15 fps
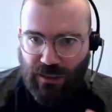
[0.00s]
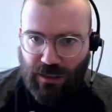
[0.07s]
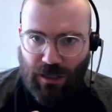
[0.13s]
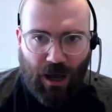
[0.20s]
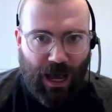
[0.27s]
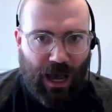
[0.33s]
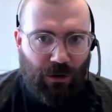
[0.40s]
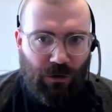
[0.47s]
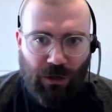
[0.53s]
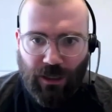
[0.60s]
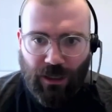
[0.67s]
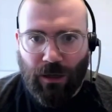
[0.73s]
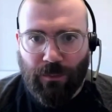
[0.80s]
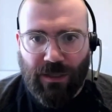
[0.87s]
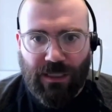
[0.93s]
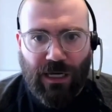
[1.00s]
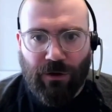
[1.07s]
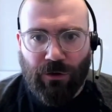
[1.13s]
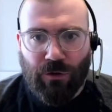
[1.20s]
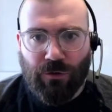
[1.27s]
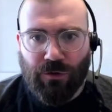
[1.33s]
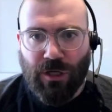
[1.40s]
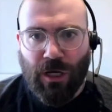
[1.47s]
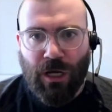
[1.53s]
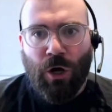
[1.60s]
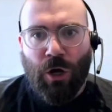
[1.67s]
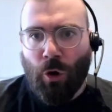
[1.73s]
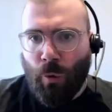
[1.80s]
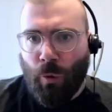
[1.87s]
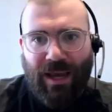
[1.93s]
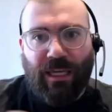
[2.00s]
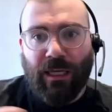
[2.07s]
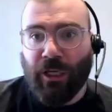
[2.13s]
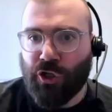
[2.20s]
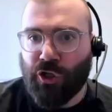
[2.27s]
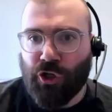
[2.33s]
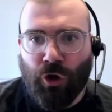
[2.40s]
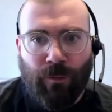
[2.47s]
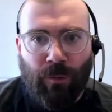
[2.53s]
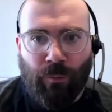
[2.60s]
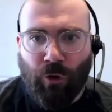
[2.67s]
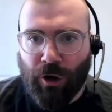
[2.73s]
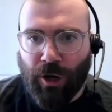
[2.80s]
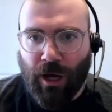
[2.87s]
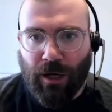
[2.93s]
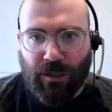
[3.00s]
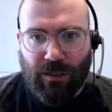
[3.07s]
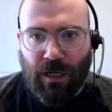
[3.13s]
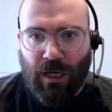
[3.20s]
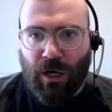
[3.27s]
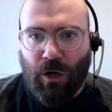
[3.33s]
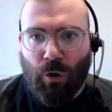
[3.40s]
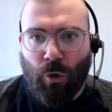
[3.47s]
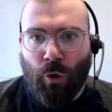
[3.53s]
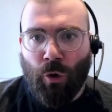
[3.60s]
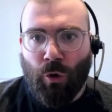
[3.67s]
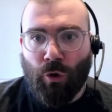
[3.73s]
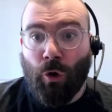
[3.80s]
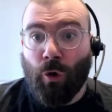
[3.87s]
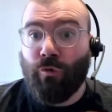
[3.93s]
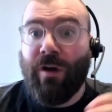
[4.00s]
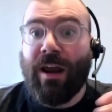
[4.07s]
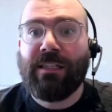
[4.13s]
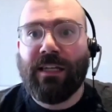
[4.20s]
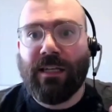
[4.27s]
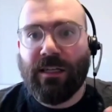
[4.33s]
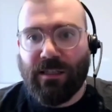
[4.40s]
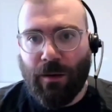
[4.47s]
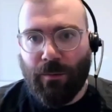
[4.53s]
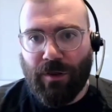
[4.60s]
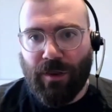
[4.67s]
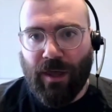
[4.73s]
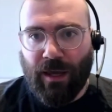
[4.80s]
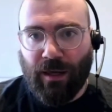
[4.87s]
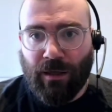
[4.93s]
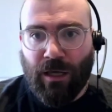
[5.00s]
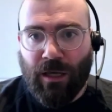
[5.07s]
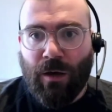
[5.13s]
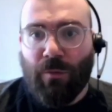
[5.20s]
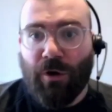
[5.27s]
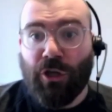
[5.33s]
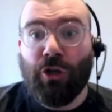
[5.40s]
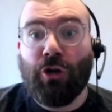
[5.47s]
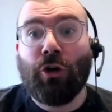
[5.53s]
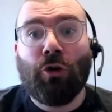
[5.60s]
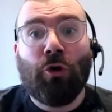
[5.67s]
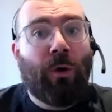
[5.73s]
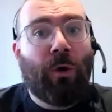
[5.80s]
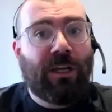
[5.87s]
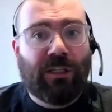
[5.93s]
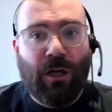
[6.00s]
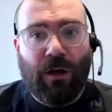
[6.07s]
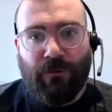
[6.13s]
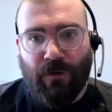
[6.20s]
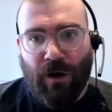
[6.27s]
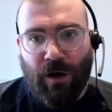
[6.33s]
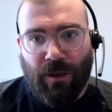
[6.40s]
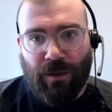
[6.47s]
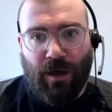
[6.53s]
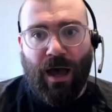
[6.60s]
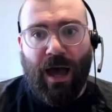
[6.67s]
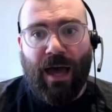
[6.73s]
start out looking at materials or making a durable product or renting something, but you can always go further